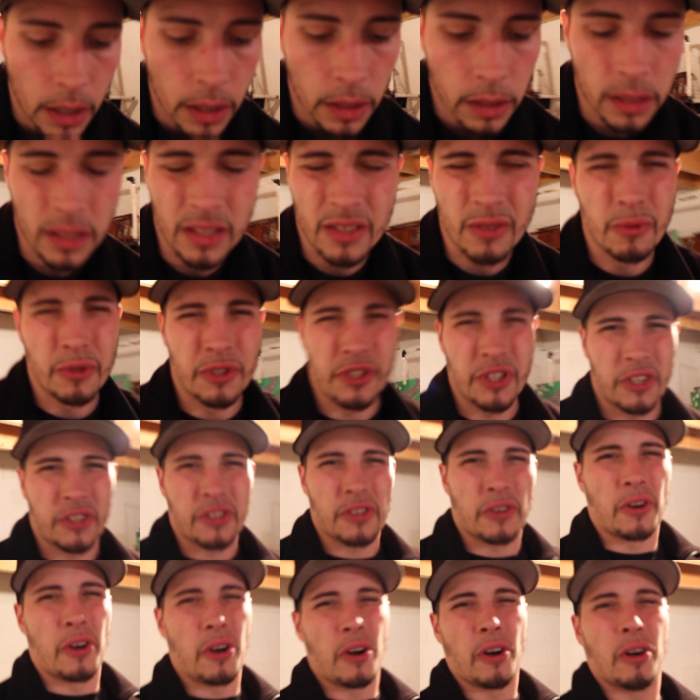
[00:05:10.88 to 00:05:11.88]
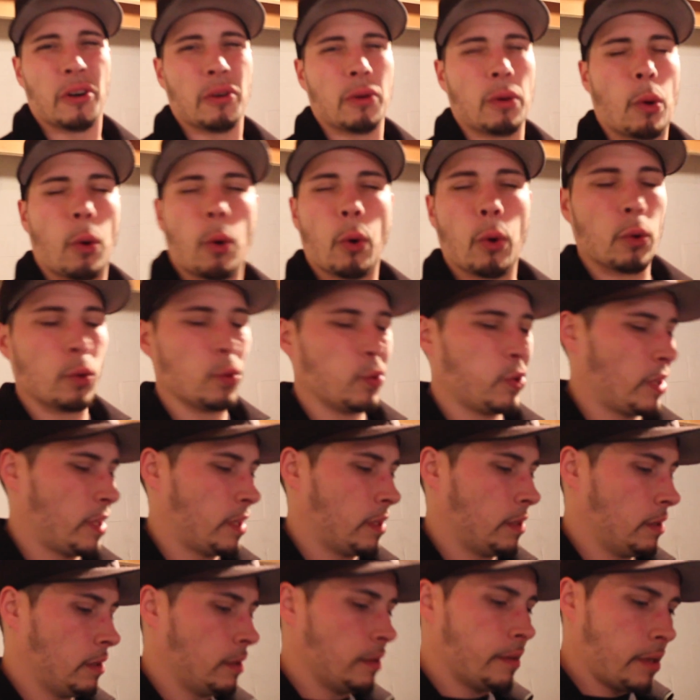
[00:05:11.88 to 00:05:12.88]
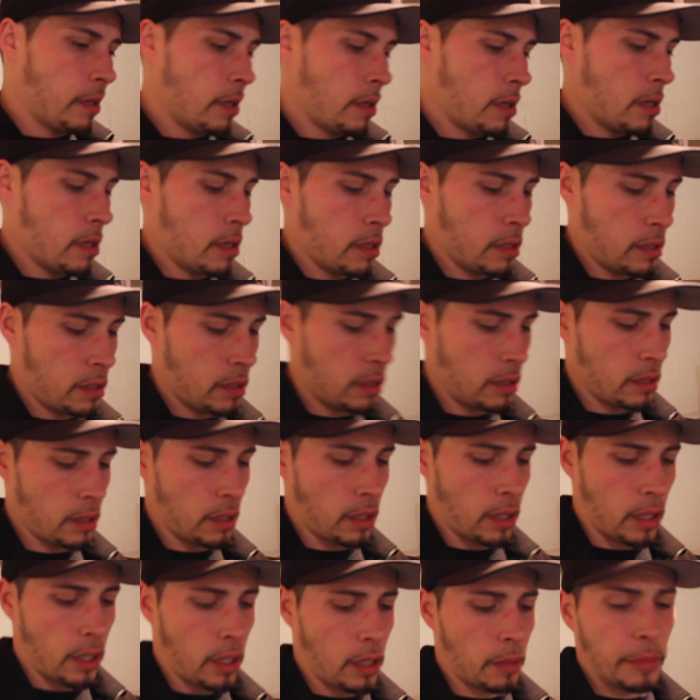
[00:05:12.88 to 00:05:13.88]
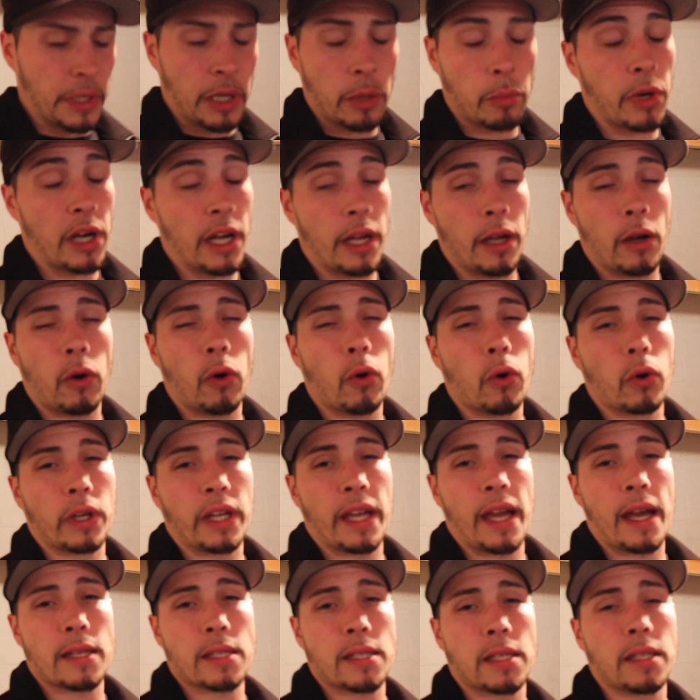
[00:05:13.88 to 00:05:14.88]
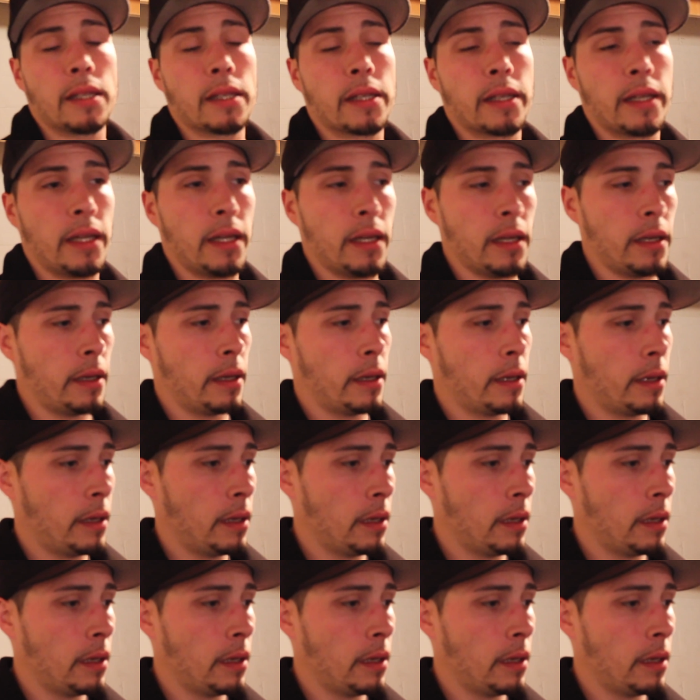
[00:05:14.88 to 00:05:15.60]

because it was just all old, and I'm gonna buy a whole gasket kit.